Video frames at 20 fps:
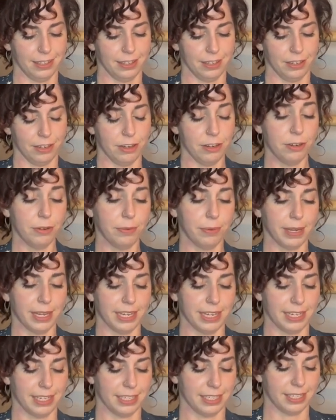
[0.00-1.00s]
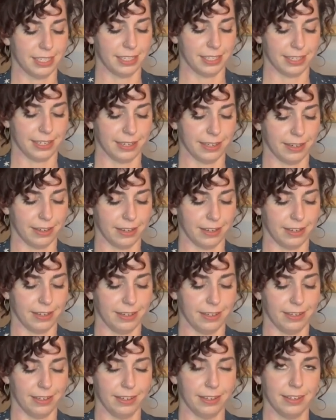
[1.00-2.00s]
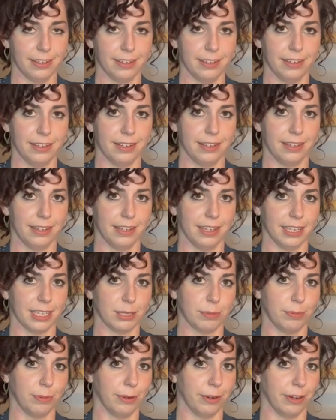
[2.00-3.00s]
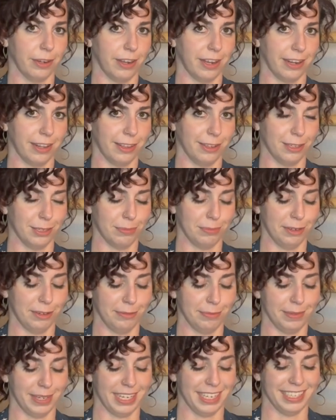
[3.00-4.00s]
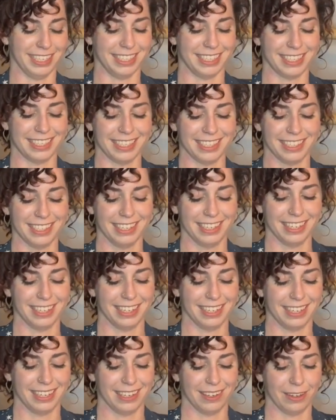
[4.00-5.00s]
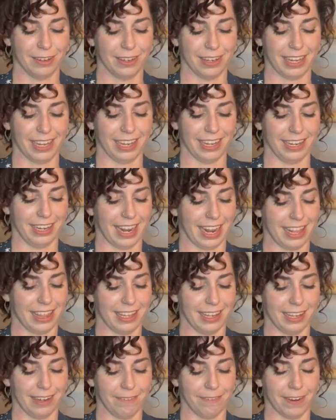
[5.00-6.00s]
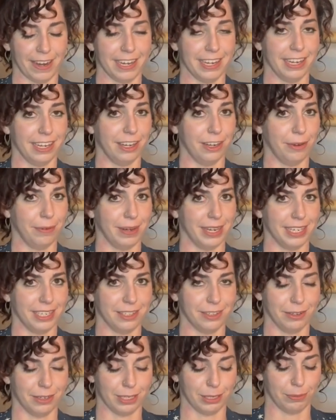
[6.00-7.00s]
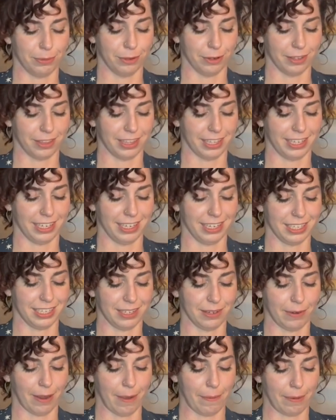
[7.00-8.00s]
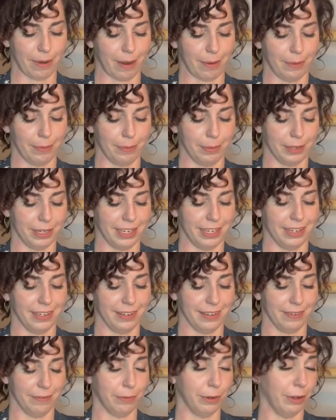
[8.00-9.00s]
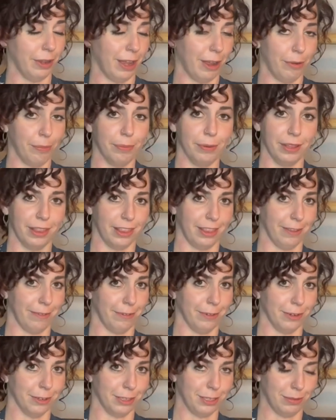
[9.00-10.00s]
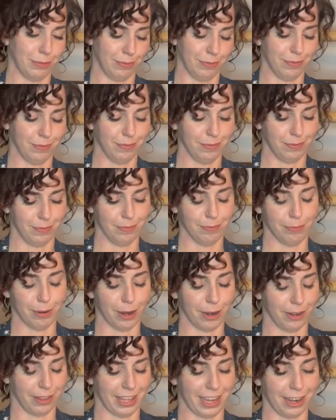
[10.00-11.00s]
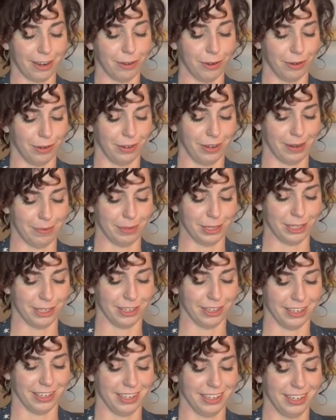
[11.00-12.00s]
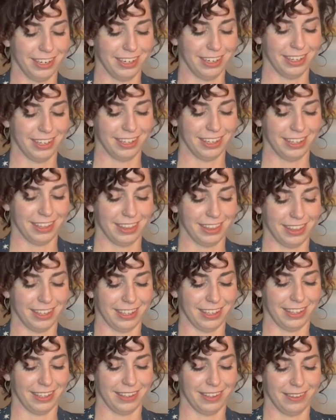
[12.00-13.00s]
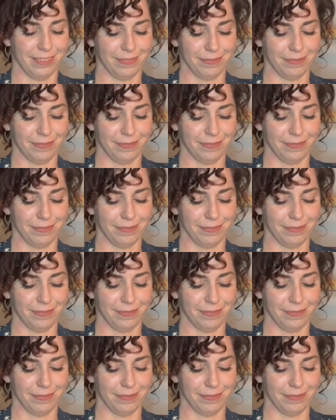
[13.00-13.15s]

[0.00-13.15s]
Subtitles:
new ways to explore a lot of those movements. And I think in finding new ways to explore things, I'll probably will help with the first part of that goal. I'm sure the